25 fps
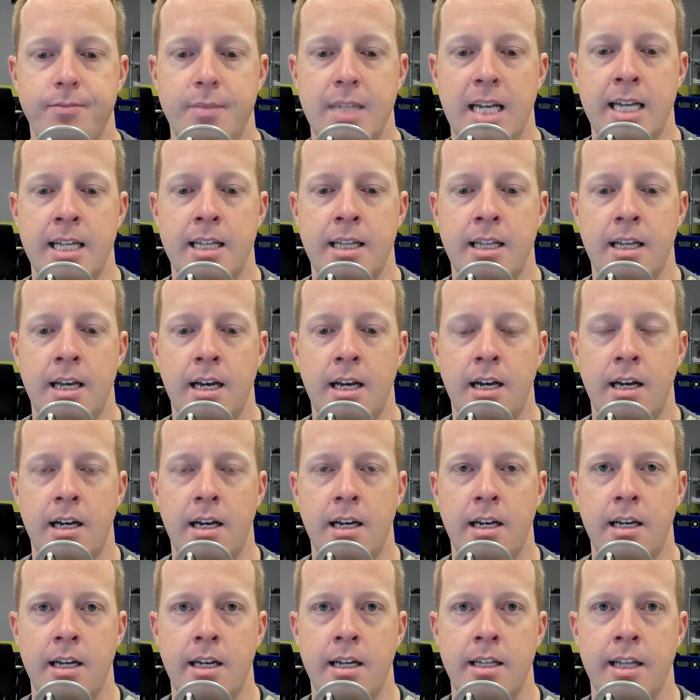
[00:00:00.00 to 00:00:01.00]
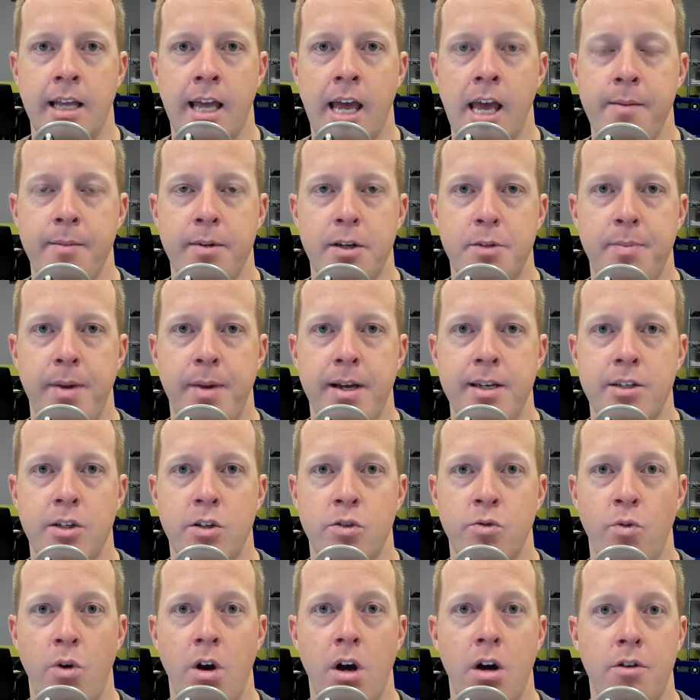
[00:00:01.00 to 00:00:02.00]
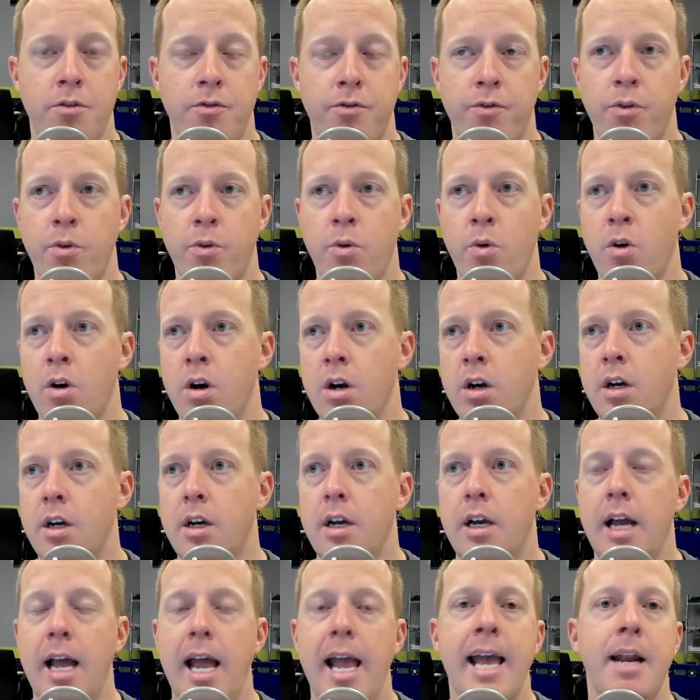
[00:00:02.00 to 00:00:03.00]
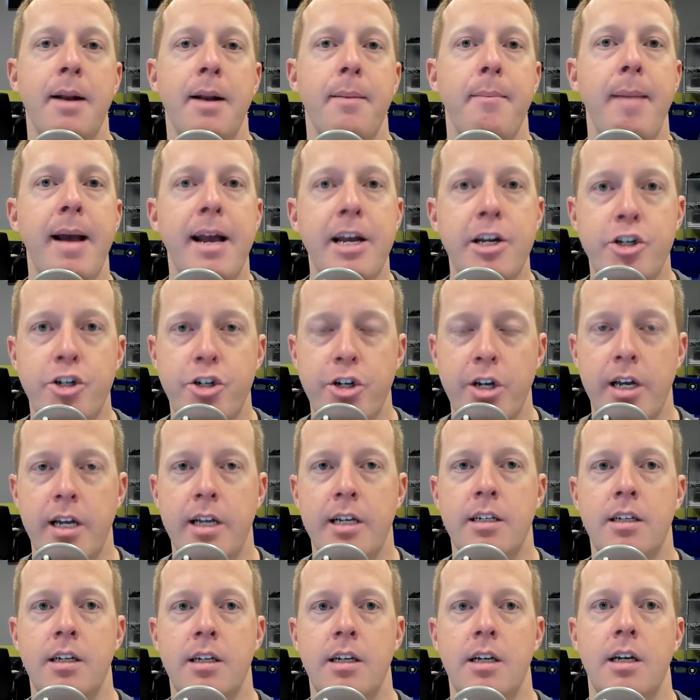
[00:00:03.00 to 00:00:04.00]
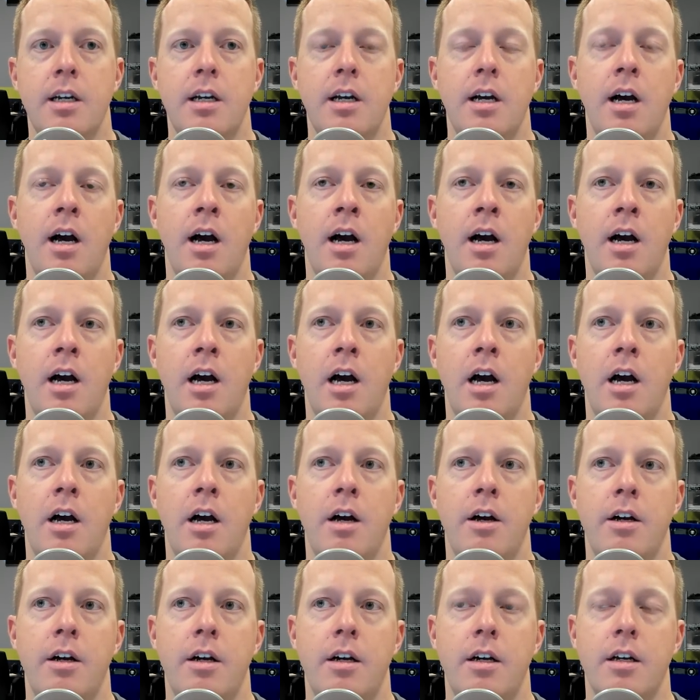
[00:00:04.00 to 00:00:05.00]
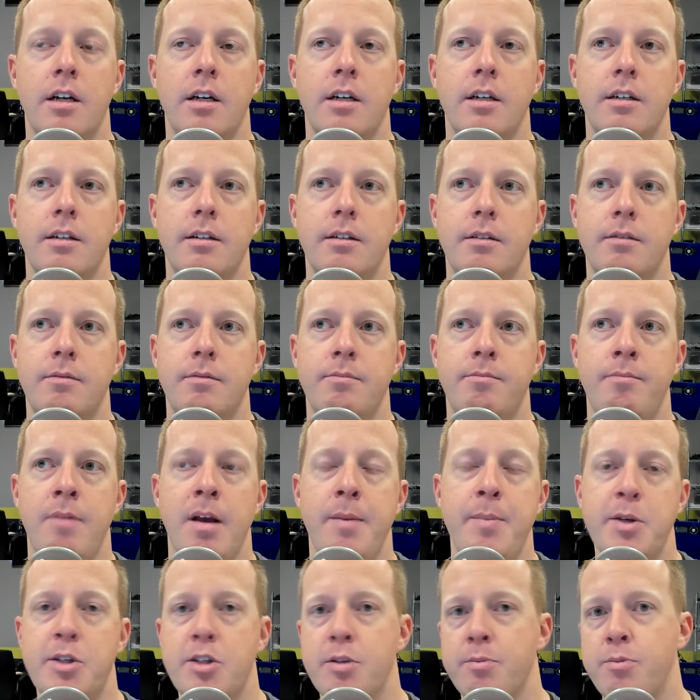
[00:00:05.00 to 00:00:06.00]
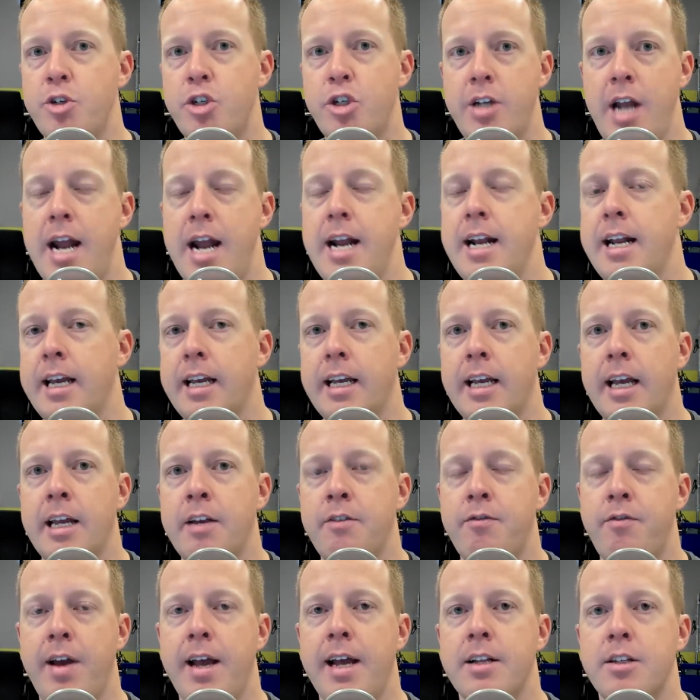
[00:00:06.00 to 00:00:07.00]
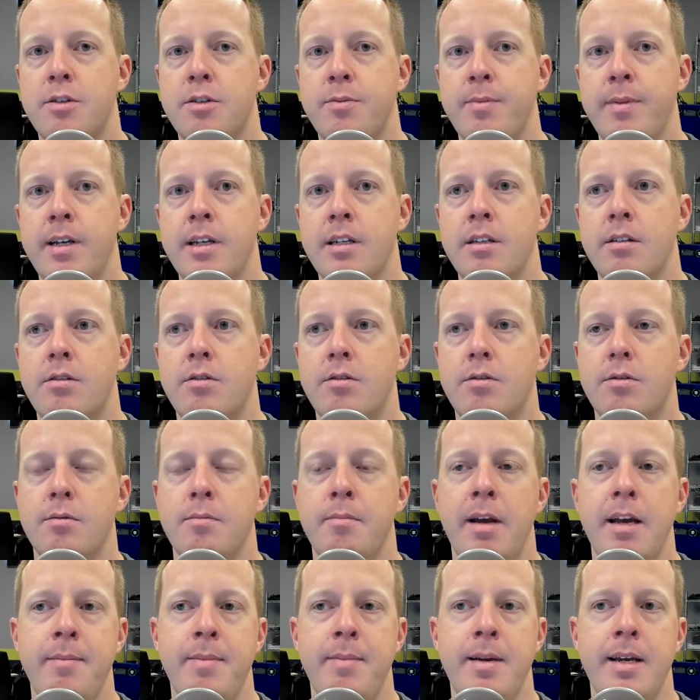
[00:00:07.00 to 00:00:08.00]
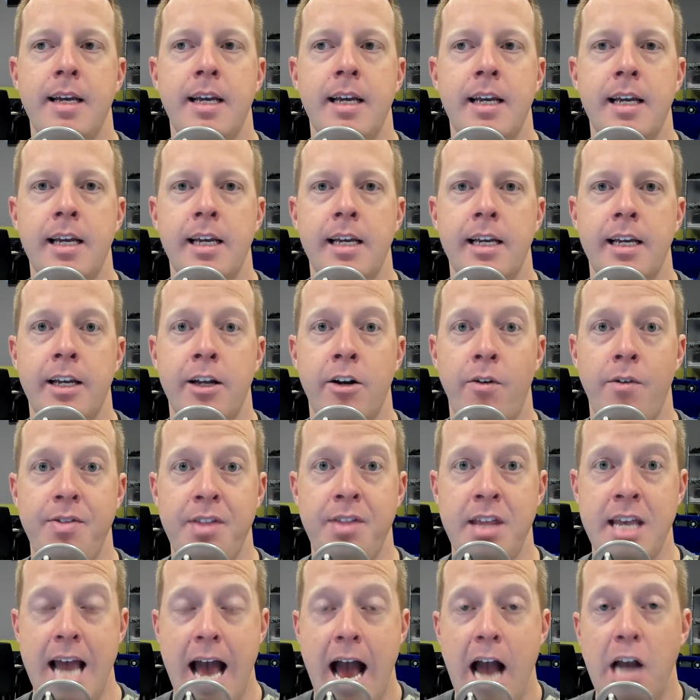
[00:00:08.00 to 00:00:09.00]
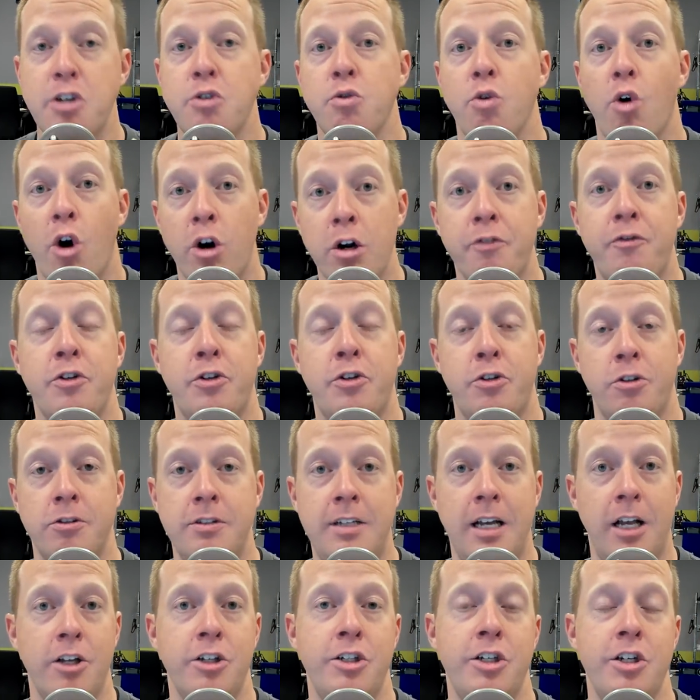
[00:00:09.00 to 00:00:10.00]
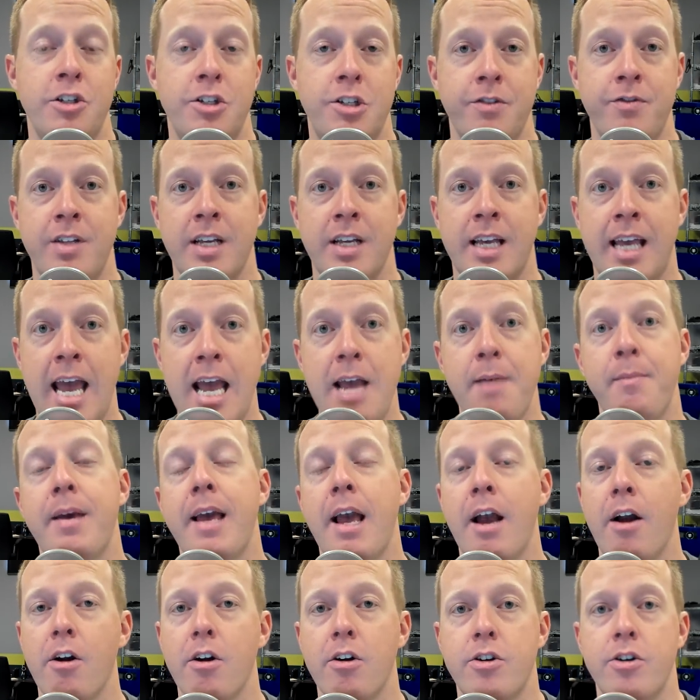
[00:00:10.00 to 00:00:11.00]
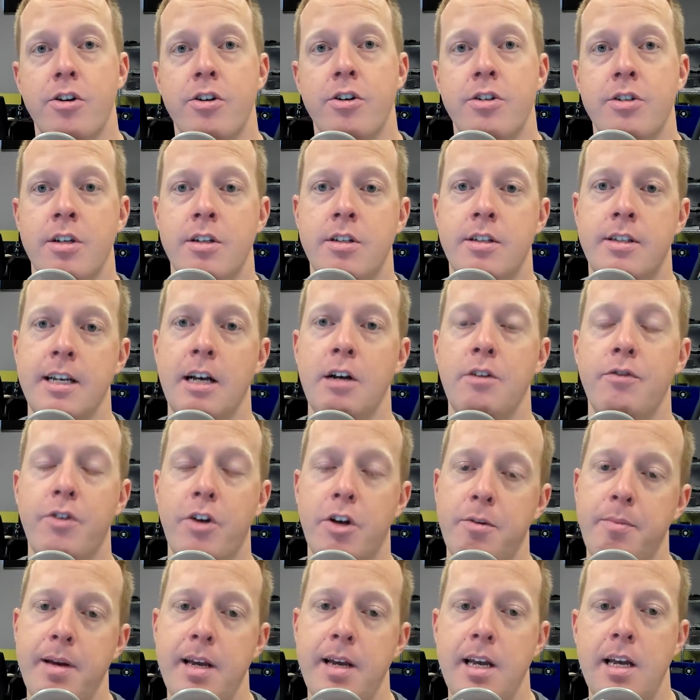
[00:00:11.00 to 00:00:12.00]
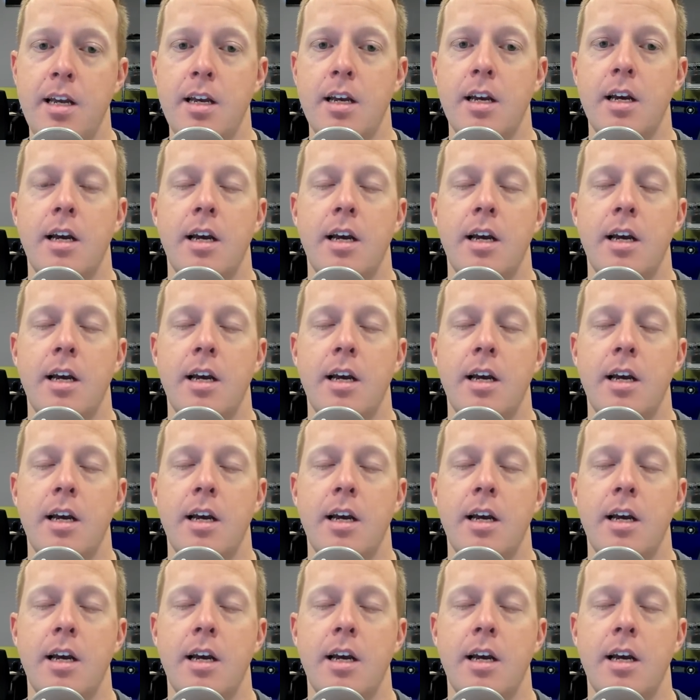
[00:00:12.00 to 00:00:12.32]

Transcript: in the gaming space as well, for animation, maybe some shading advancements, maybe, you know, the actual artificial intelligence of the game characters itself could be